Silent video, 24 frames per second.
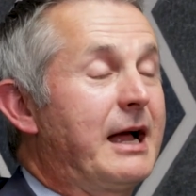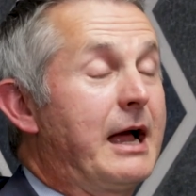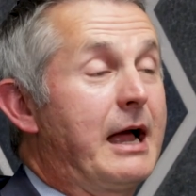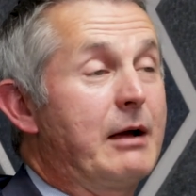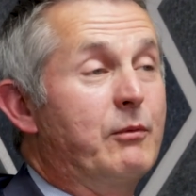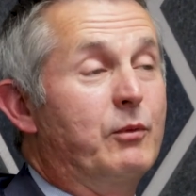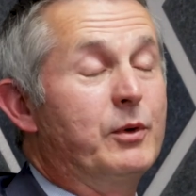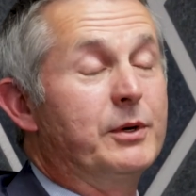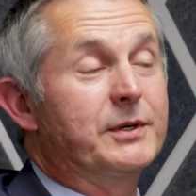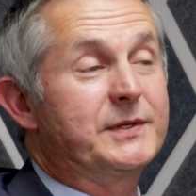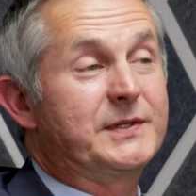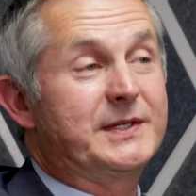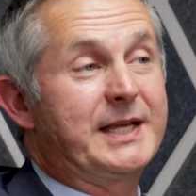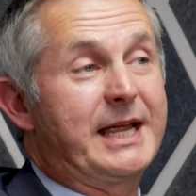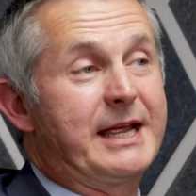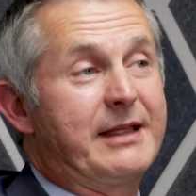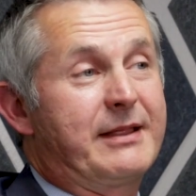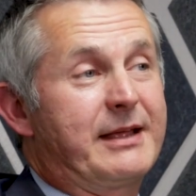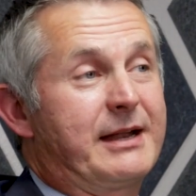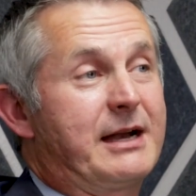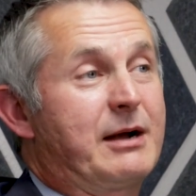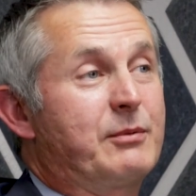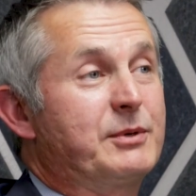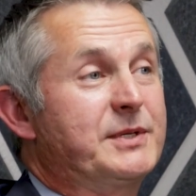I will say
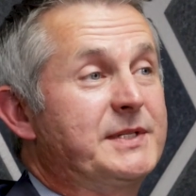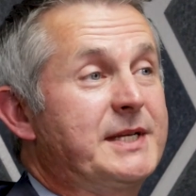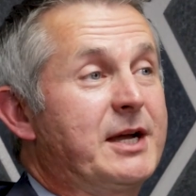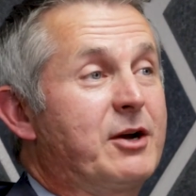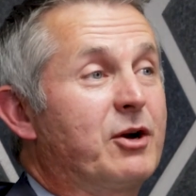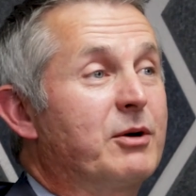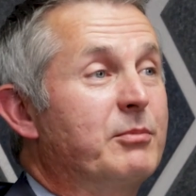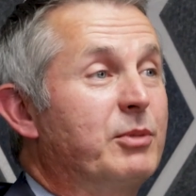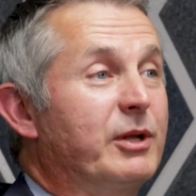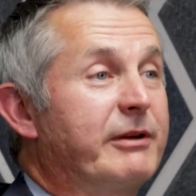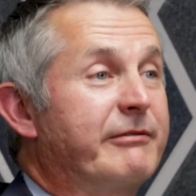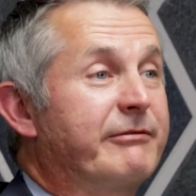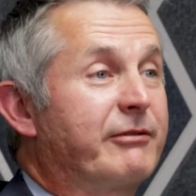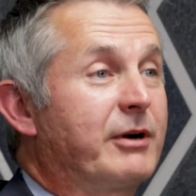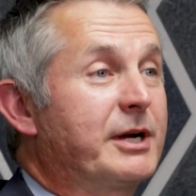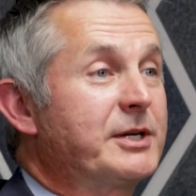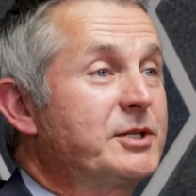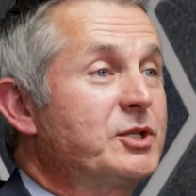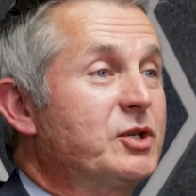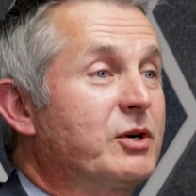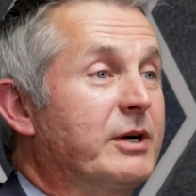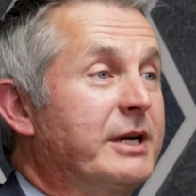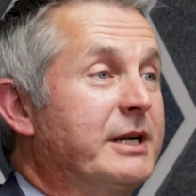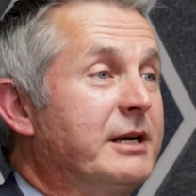that I was terribly
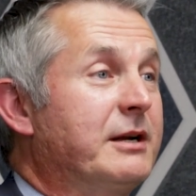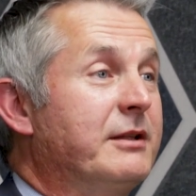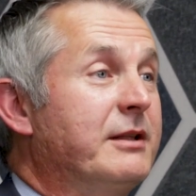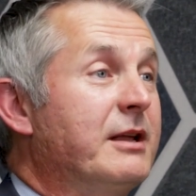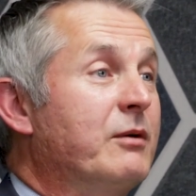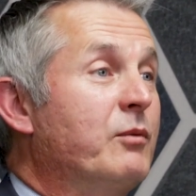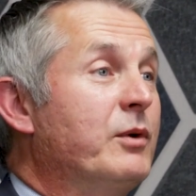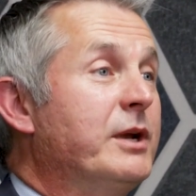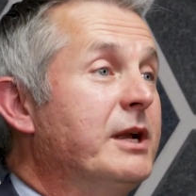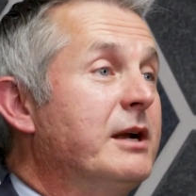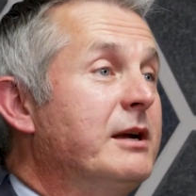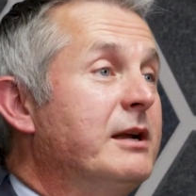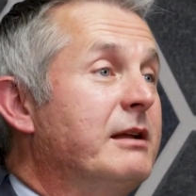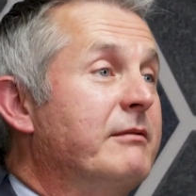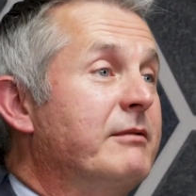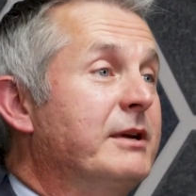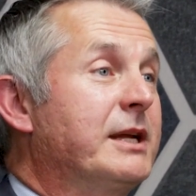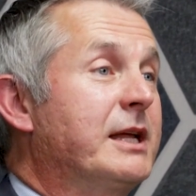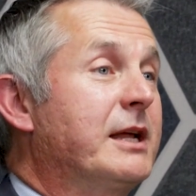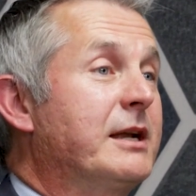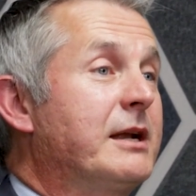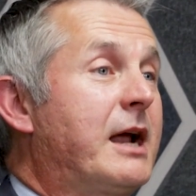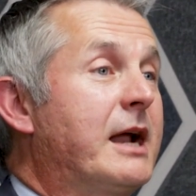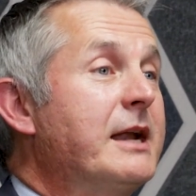frustrated that I
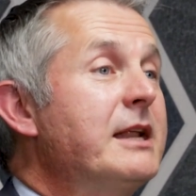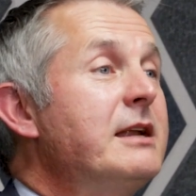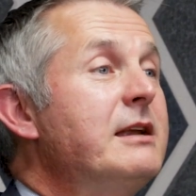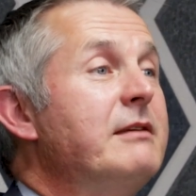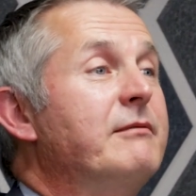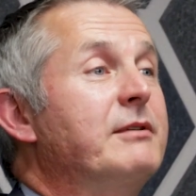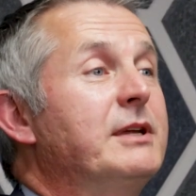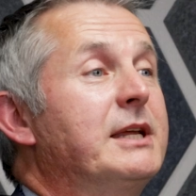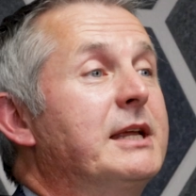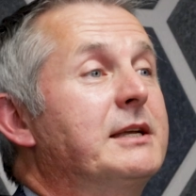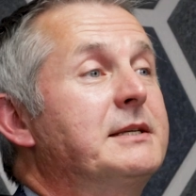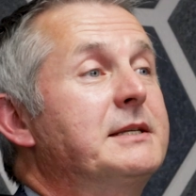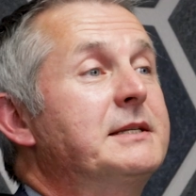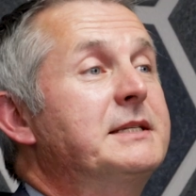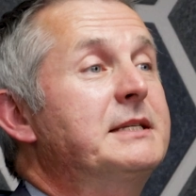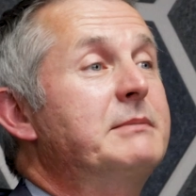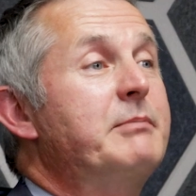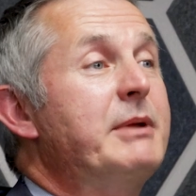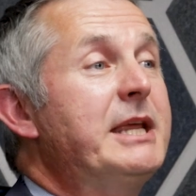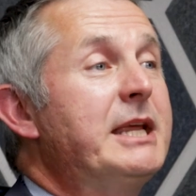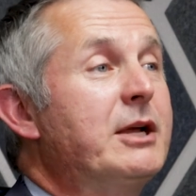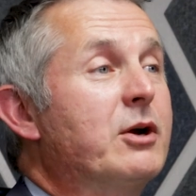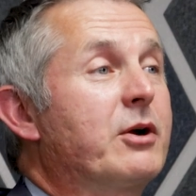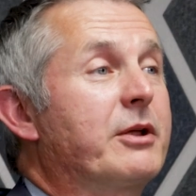didn't even get to
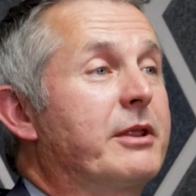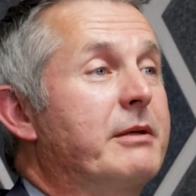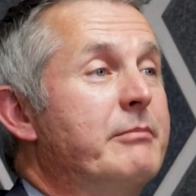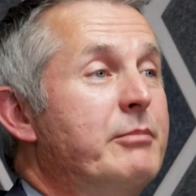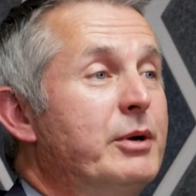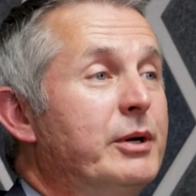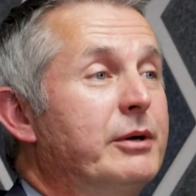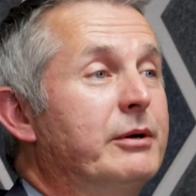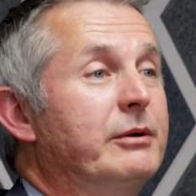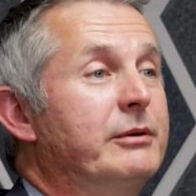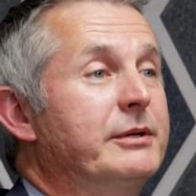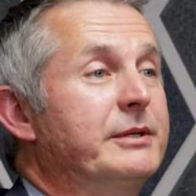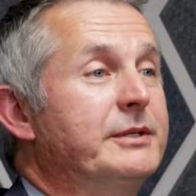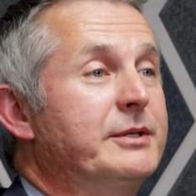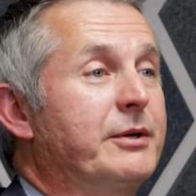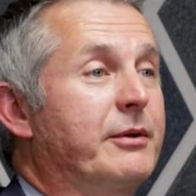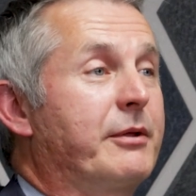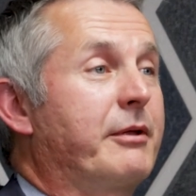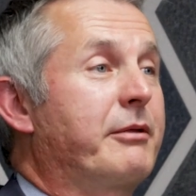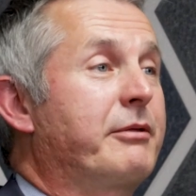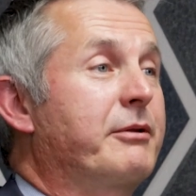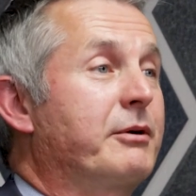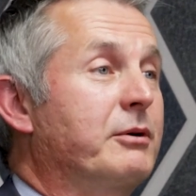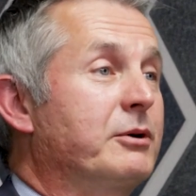speak on the bill until
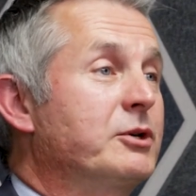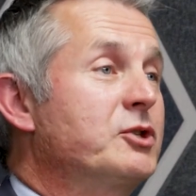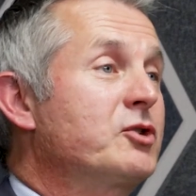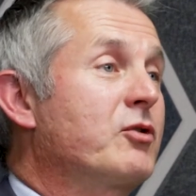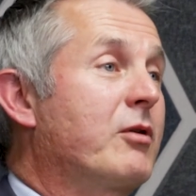the third